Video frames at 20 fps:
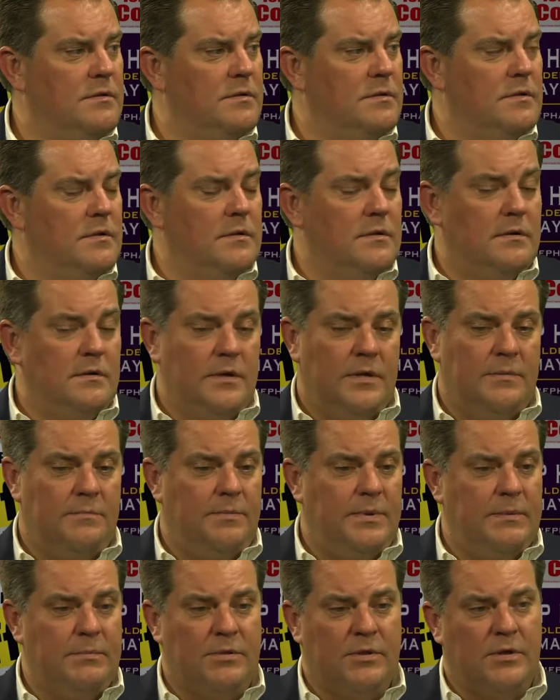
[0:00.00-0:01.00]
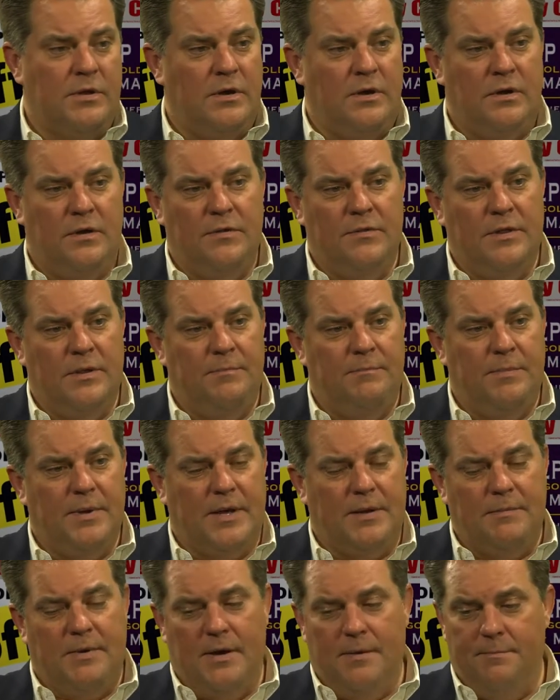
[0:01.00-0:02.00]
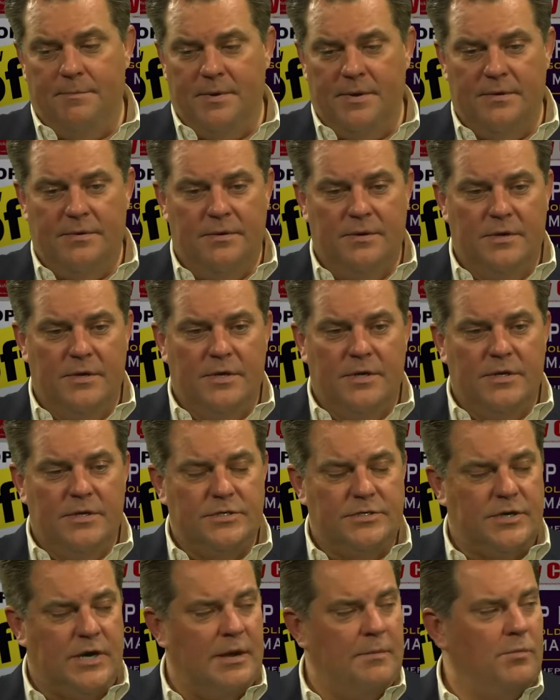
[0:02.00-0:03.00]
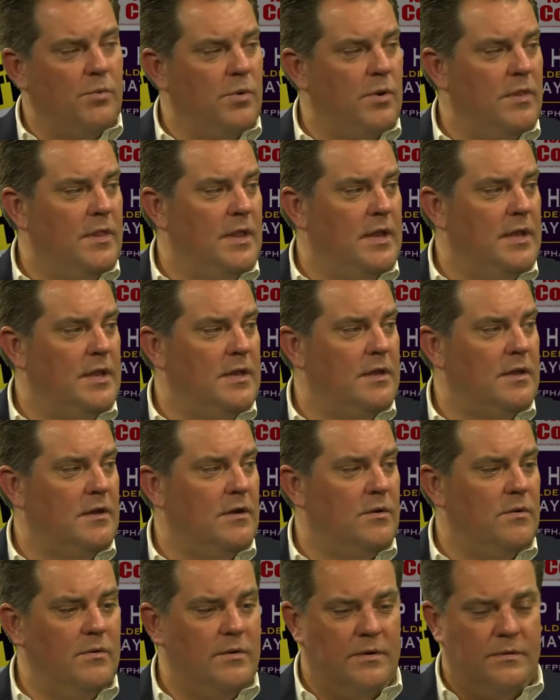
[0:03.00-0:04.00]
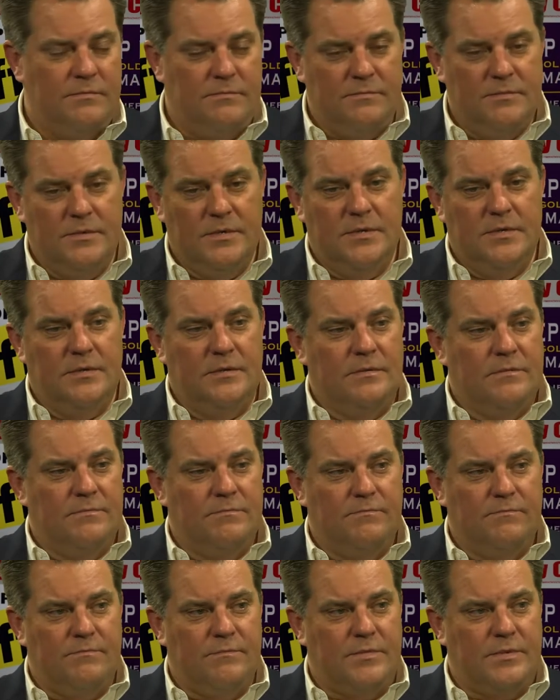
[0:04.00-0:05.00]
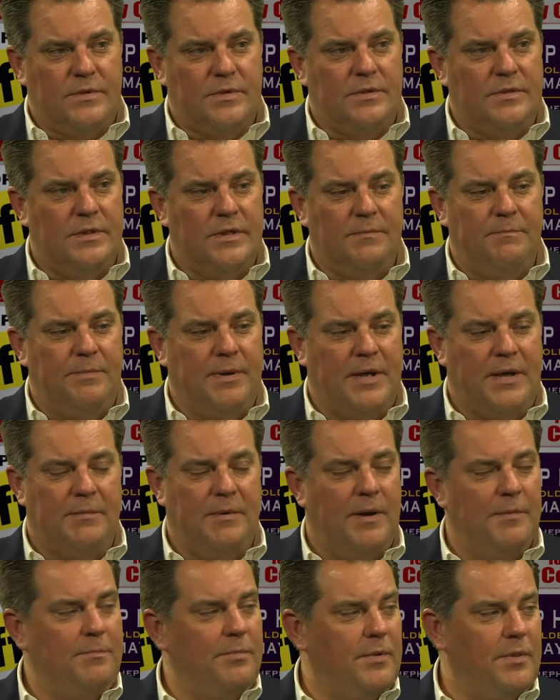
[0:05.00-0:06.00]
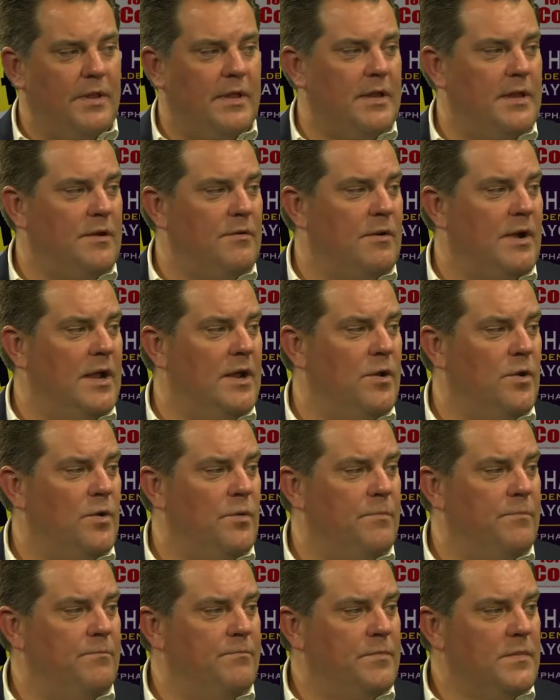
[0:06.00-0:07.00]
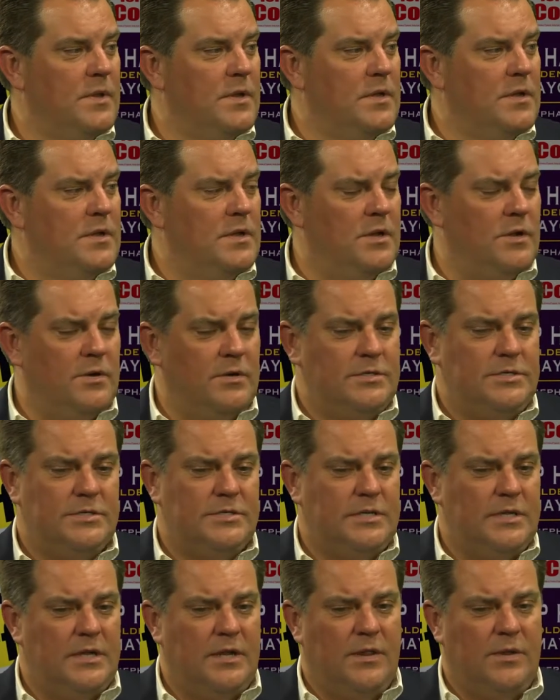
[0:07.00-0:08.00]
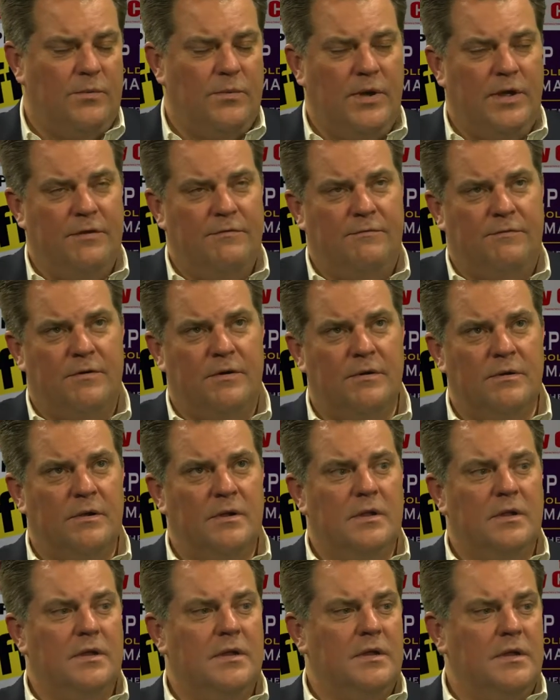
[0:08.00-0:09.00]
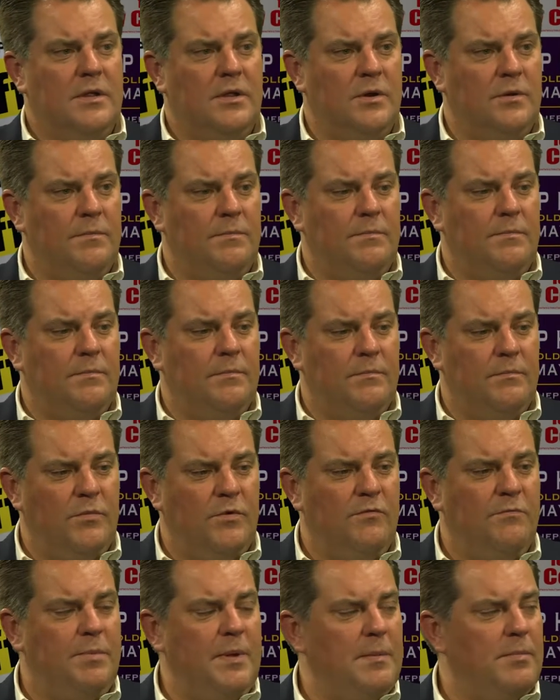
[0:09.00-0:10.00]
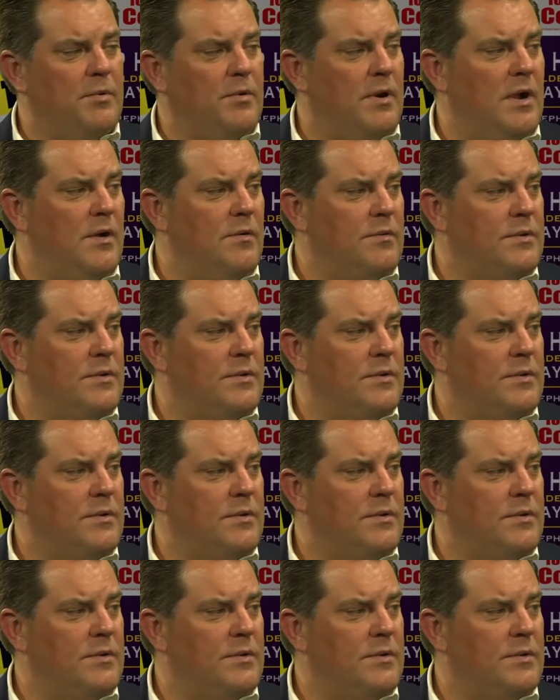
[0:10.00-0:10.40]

mm-hmm. and people call and they pick them up and drive them where they need to go, and then pick them up when they need a ride home. You know, it's just another way for, you know, move people around,